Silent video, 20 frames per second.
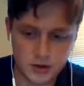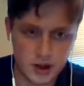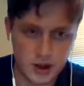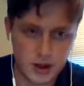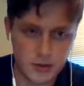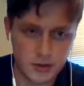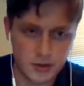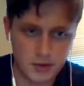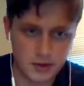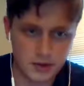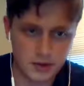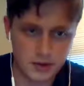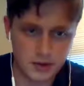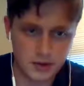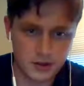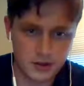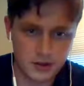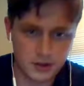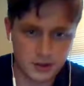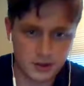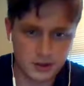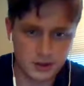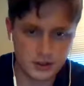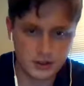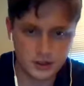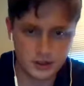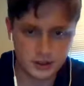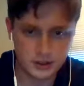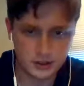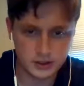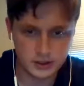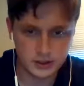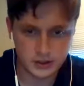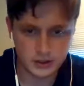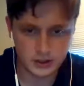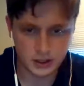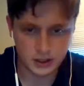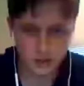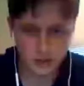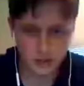happens.
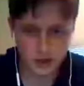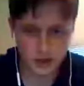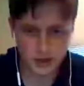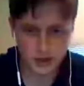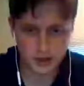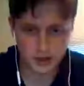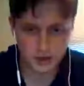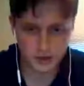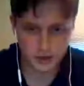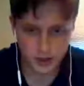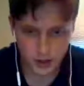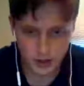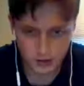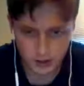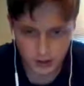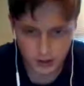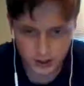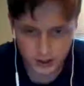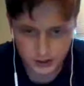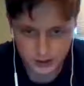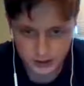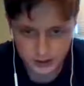Nope, I didn't do that right.